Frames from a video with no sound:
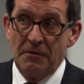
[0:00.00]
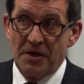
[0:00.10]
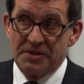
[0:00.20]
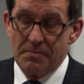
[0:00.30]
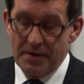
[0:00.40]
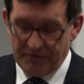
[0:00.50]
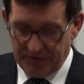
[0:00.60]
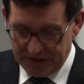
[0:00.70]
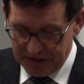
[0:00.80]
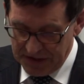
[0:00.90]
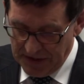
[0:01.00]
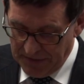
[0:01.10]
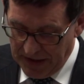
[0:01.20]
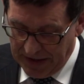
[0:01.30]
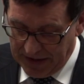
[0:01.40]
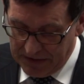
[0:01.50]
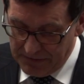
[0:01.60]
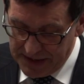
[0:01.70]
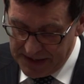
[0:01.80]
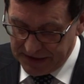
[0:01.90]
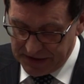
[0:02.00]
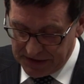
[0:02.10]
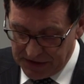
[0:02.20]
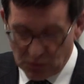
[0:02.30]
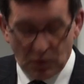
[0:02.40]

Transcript: that the benefits, in many instances,